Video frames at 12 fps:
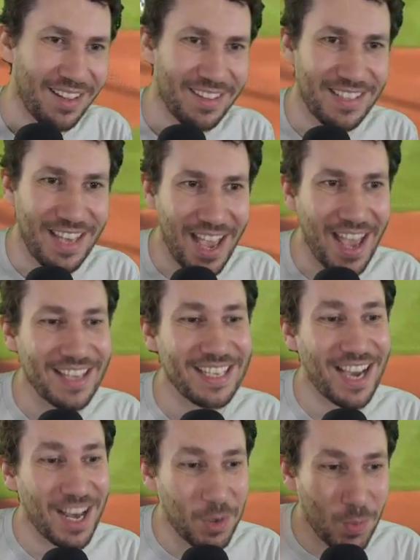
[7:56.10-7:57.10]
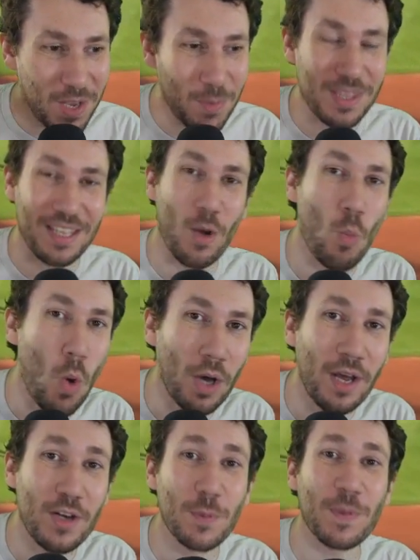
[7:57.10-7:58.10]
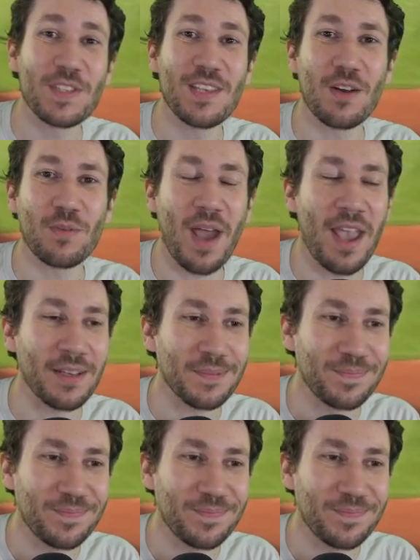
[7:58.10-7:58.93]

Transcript: Yeah, he got away with it. 100% right.